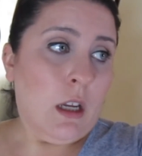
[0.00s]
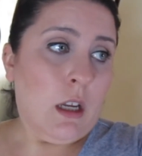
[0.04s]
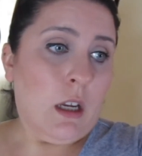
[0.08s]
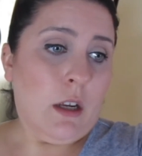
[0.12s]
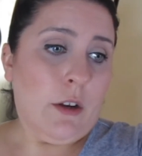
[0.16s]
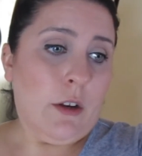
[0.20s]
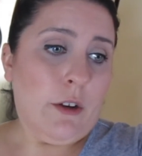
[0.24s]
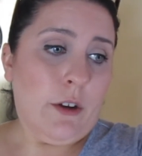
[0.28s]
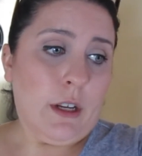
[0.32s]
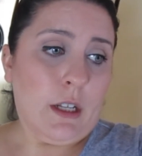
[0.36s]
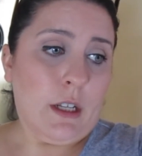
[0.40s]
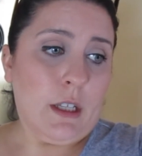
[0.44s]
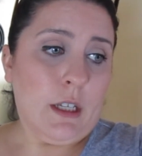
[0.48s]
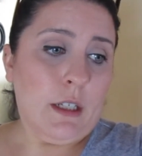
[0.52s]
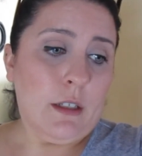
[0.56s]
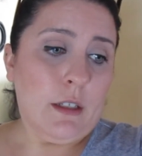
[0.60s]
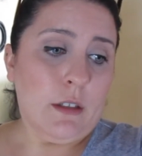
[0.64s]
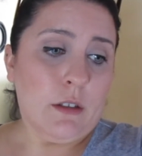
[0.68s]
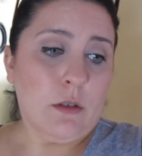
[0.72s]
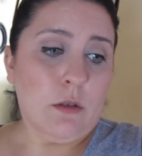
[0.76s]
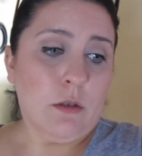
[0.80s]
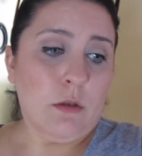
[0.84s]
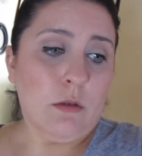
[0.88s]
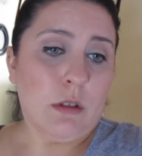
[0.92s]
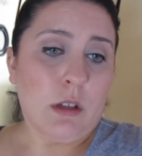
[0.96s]
And I cleaned
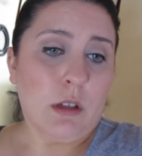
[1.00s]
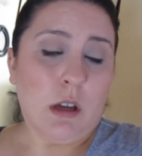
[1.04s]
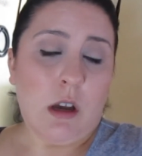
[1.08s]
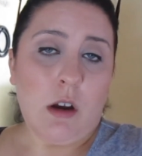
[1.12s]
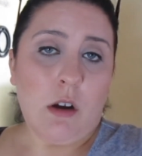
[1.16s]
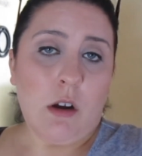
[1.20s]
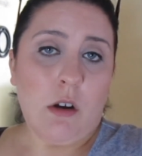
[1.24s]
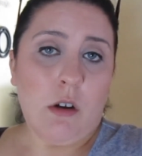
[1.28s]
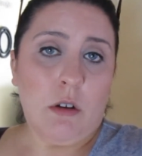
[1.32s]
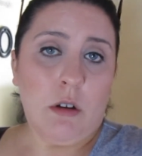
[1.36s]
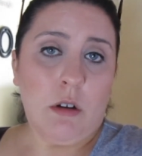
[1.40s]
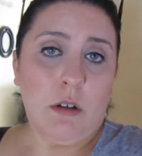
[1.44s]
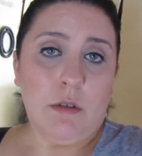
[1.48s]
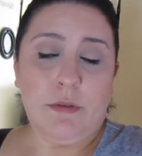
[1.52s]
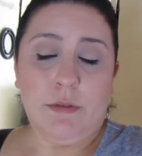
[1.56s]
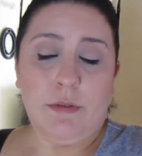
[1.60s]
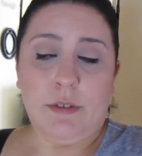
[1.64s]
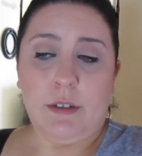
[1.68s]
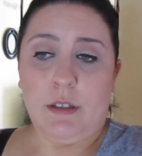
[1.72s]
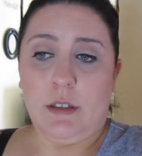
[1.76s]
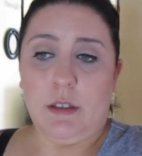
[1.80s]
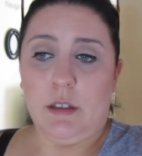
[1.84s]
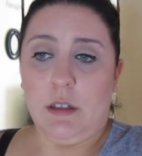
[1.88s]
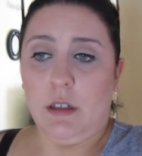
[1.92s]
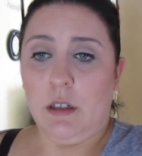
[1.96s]
his whole tongue off,
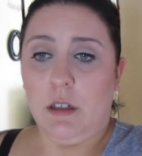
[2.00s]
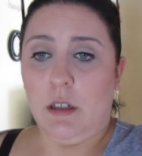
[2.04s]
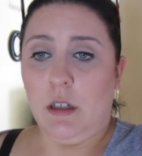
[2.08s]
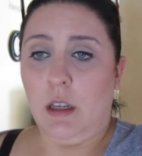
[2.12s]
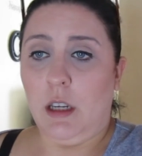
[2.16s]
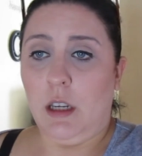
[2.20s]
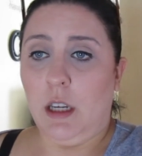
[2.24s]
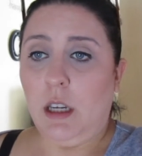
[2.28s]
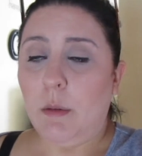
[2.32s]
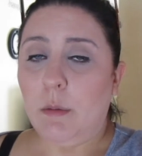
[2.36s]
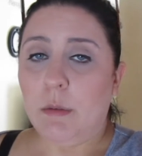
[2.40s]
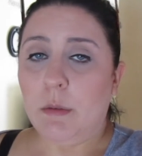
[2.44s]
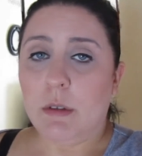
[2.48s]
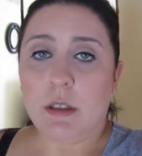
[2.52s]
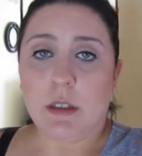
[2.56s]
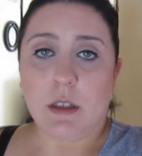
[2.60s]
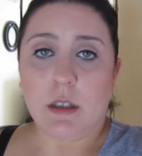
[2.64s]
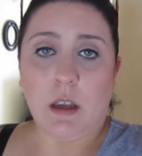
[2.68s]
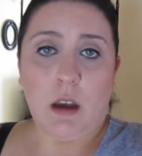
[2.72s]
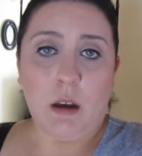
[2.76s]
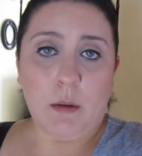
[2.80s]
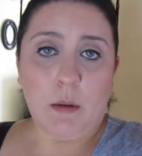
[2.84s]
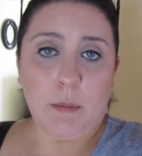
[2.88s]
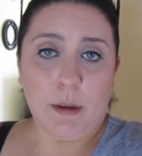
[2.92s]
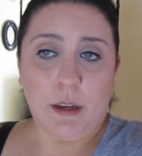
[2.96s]
and he was
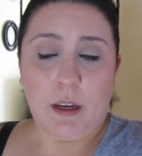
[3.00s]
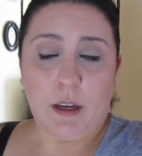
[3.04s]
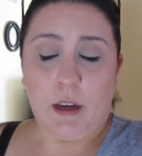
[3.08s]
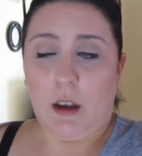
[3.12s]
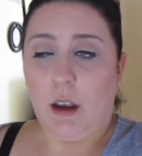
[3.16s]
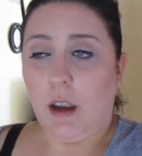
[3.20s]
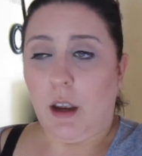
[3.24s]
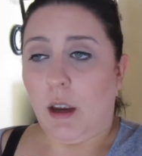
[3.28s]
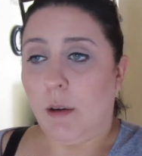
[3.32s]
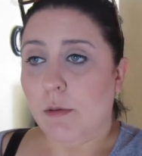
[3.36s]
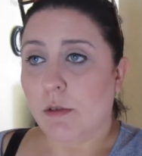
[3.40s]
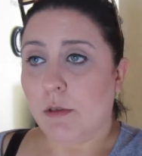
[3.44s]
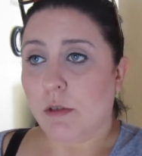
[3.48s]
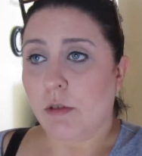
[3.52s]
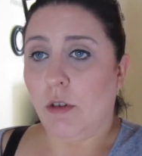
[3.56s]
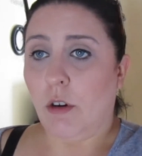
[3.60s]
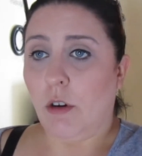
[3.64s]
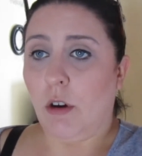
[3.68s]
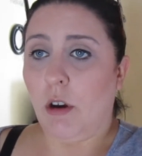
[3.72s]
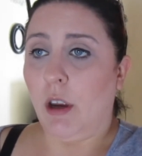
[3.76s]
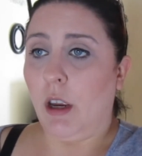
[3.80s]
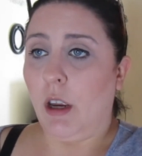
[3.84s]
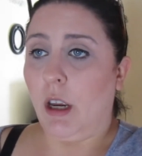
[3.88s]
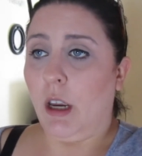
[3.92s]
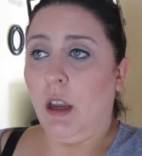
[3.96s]
sobbing. I was
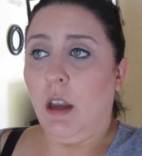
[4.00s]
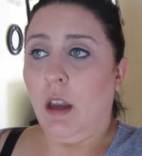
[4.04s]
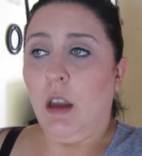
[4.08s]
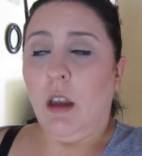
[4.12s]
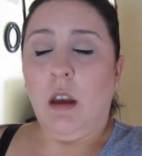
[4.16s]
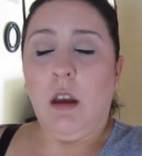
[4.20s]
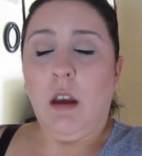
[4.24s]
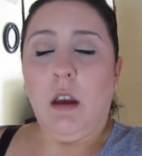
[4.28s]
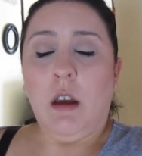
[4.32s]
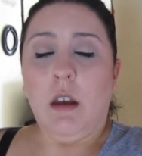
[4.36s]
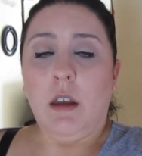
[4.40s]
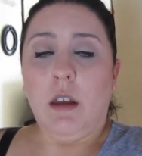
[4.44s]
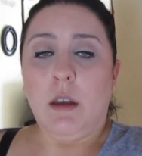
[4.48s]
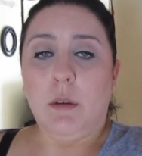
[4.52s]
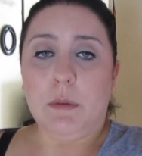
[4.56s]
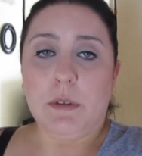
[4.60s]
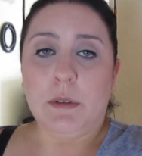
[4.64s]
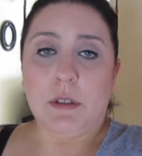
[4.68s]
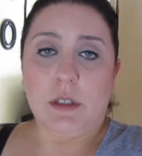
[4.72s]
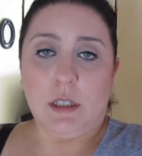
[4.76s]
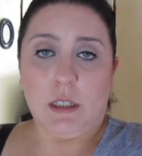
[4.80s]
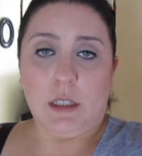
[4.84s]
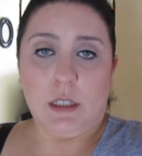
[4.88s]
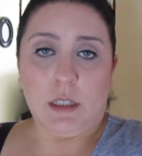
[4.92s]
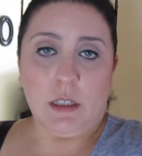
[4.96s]
crying. It
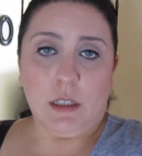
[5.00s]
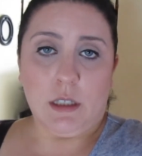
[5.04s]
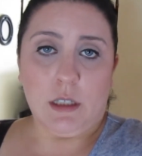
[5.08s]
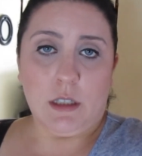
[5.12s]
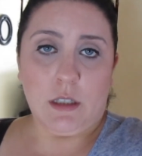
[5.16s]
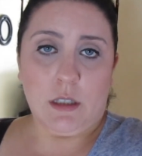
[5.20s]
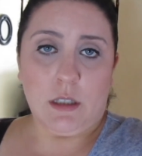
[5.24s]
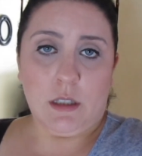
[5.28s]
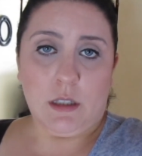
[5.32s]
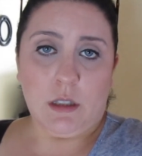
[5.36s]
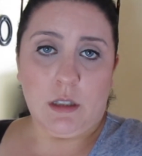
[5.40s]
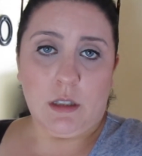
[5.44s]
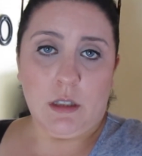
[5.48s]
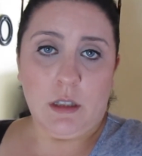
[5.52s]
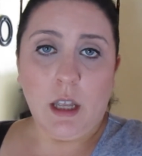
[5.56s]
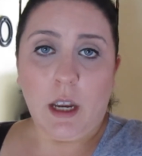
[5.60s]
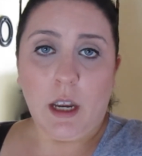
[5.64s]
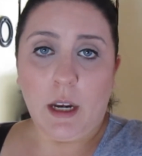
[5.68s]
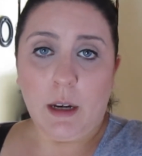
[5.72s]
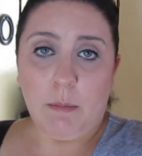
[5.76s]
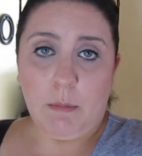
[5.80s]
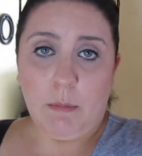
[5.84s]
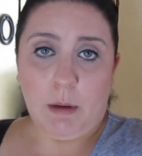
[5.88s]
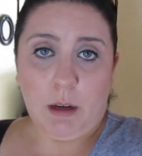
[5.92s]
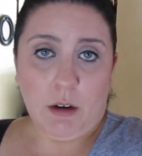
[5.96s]
was a
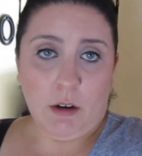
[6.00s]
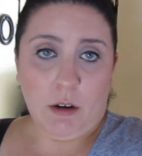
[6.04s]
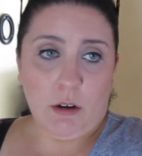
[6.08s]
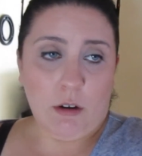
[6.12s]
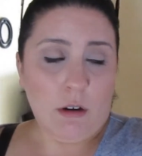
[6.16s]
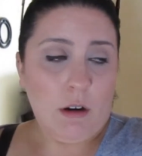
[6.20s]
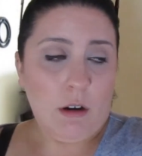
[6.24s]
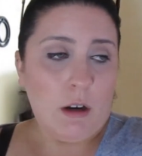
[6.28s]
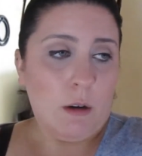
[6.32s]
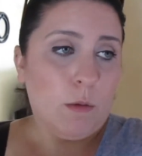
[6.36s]
nightmare.